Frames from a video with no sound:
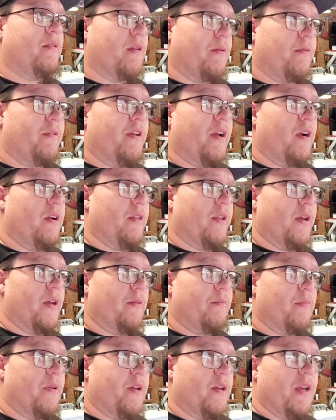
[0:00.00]
I have to double check on
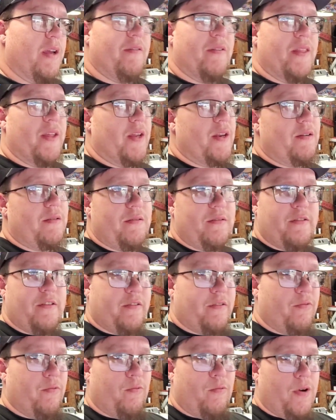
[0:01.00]
that. But even then,
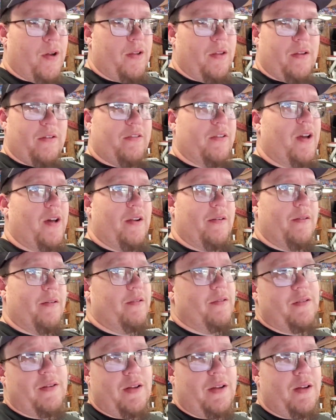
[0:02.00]
just one little shot
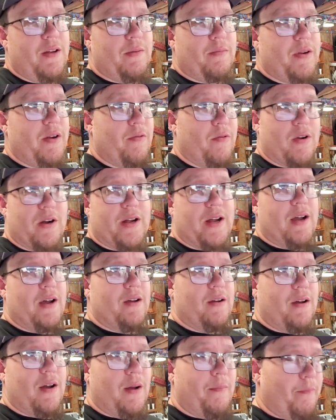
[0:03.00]
of
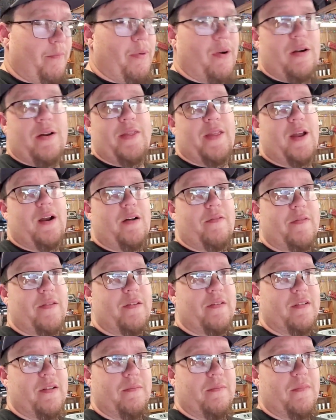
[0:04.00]
pre-workout, I'm burning that
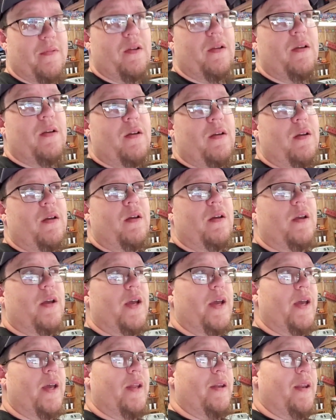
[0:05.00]
off in the gym.
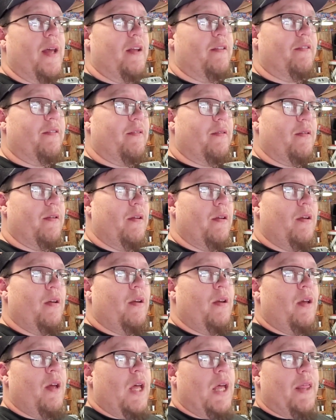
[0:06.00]
And
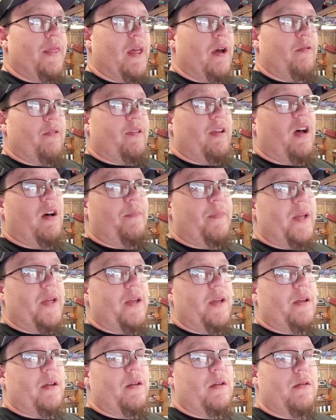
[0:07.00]
that was
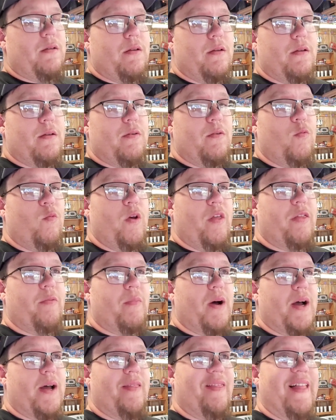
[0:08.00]
helping
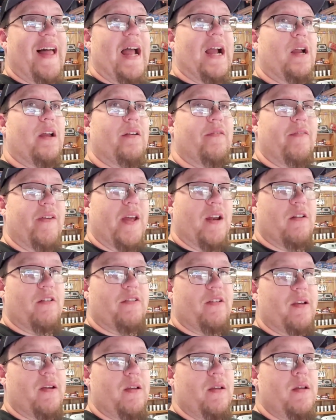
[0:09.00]
with my lack of
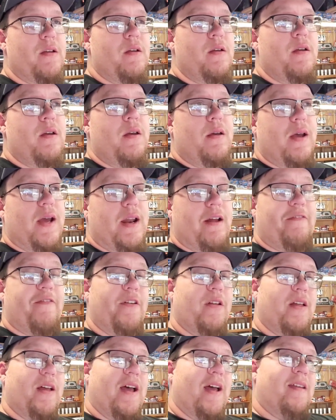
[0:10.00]
energy. And
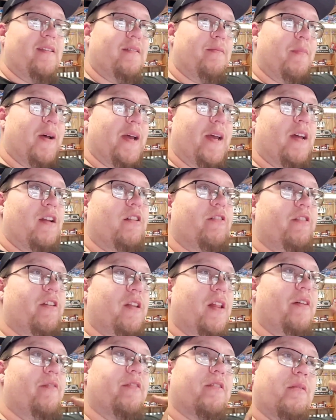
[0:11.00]
I feel as my
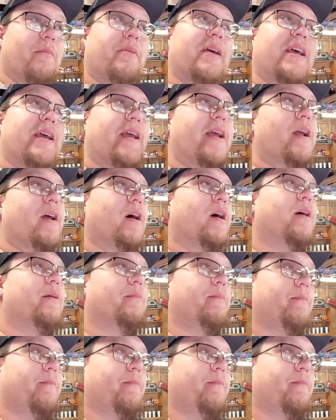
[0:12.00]
energy levels are picking